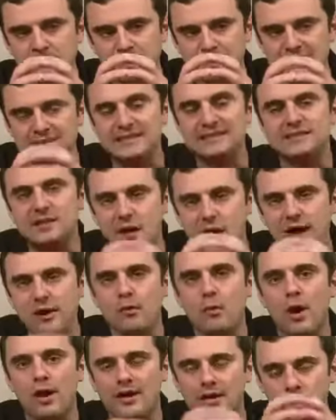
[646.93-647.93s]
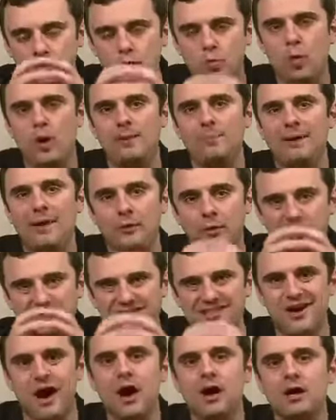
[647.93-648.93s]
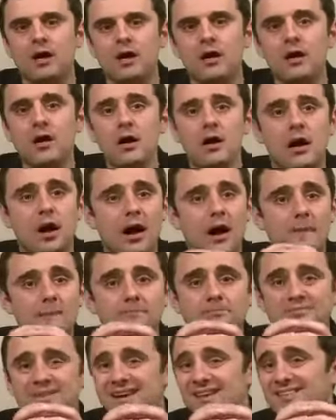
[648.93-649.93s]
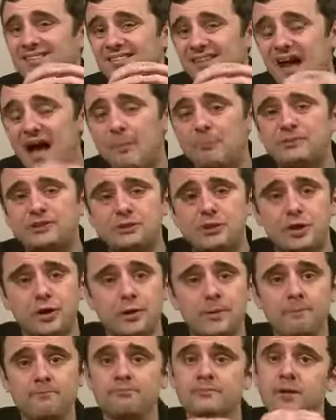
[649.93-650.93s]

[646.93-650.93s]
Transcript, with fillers: This is the kind of wine that you'd want to pair with duck, um, lobster,